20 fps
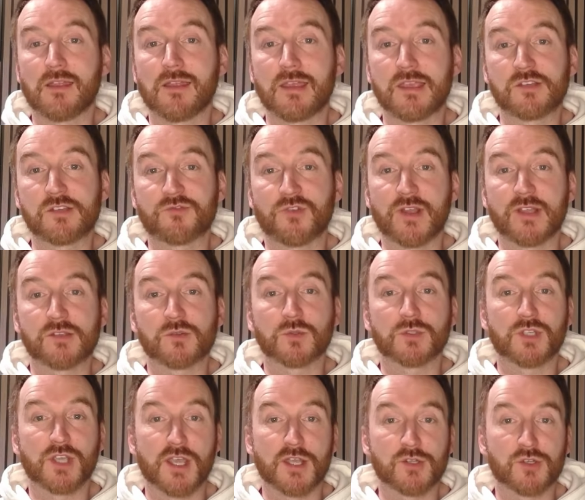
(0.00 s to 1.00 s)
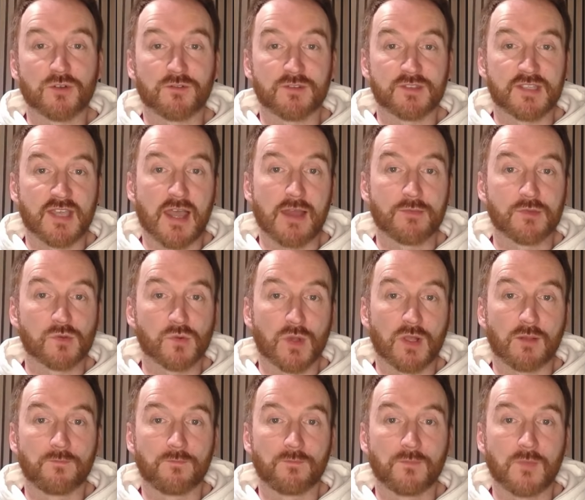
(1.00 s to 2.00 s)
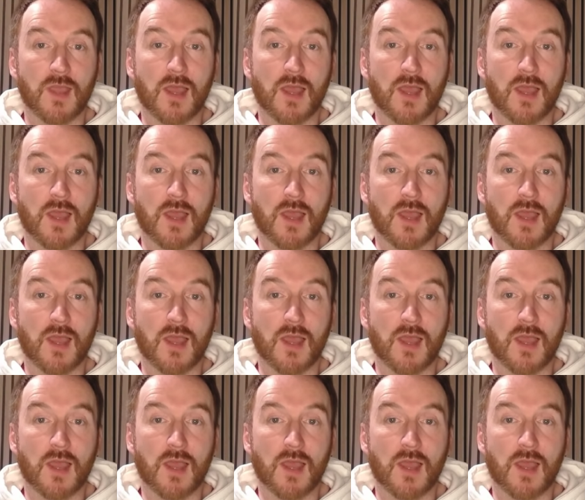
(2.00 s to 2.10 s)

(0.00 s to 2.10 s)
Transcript: that these rates will change over time as well.